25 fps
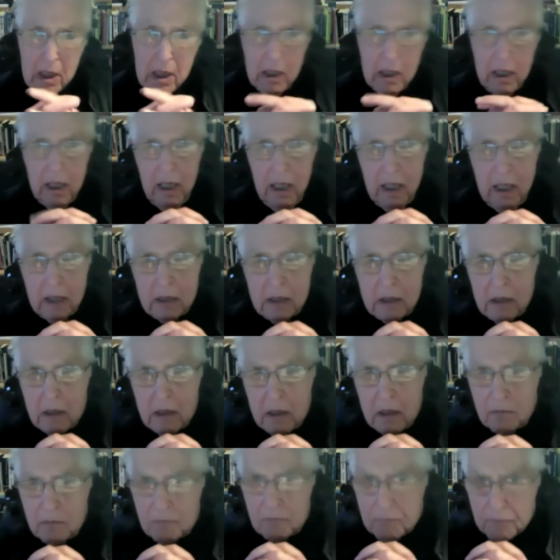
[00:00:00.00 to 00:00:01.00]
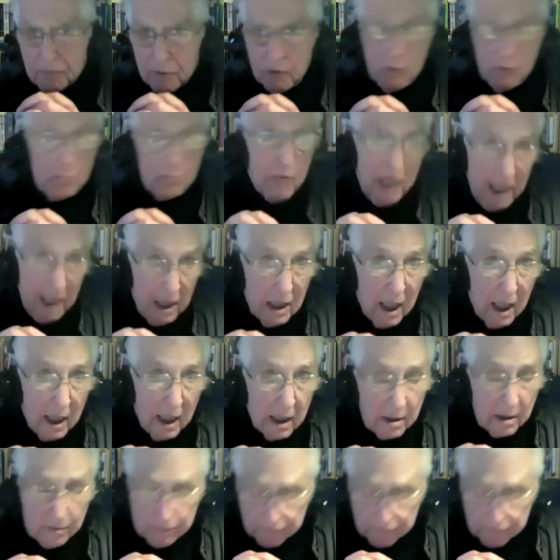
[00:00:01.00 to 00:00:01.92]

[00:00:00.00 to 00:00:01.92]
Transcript: And by a lot.